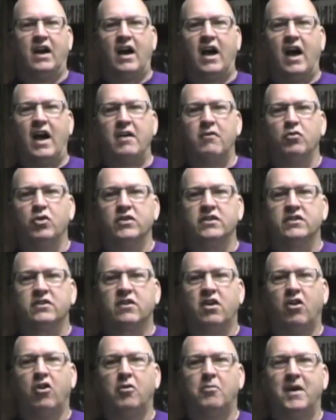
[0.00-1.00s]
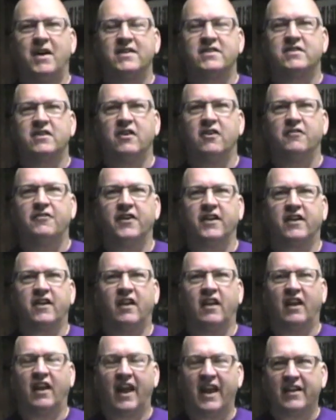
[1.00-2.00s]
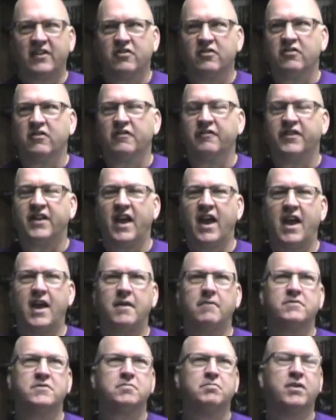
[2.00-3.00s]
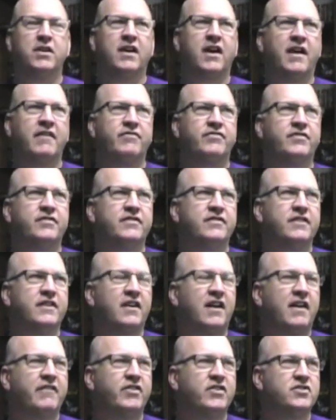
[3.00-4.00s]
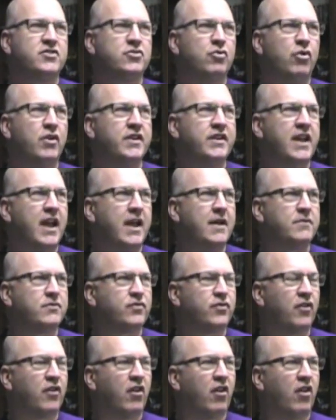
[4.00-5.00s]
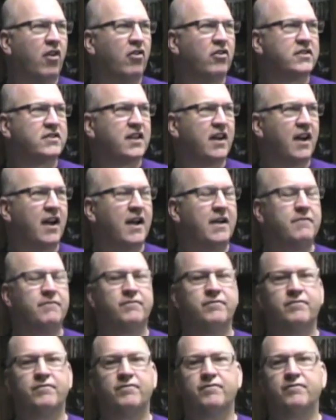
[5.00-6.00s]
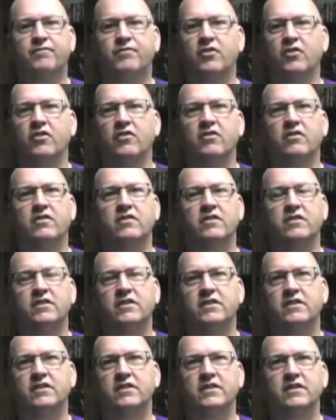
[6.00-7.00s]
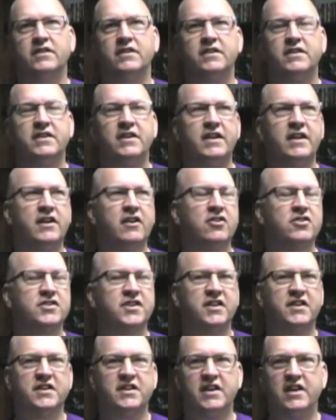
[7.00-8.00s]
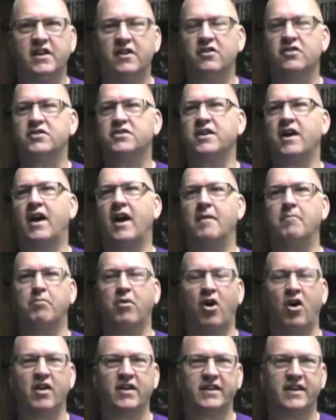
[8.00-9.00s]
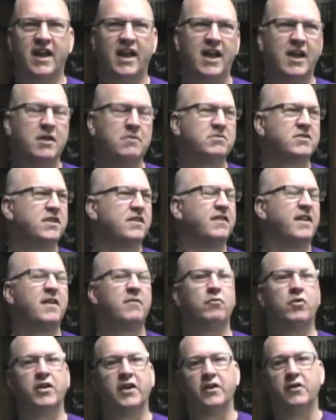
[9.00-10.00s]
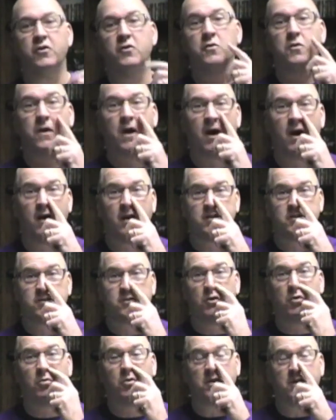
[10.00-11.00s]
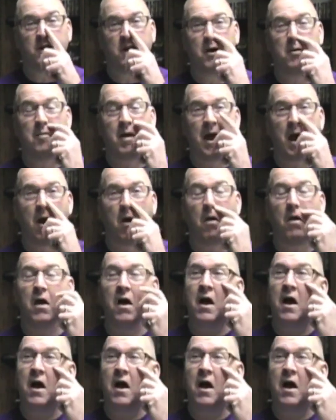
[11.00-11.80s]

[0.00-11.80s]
I wouldn't call myself a collector of games, but I've I've enjoyed games for a long time. For years and years, I bought games, and then when a new console would come out,